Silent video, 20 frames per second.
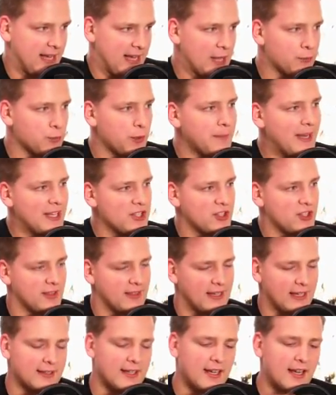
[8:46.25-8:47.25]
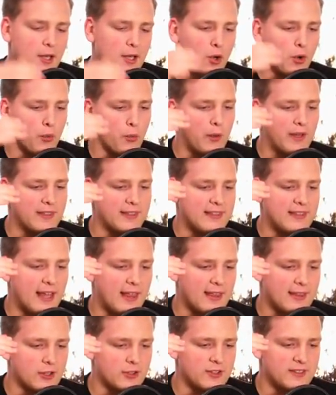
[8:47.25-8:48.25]
And we mentioned that when
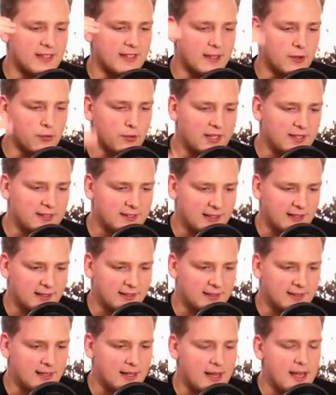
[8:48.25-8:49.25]
Tether decreases,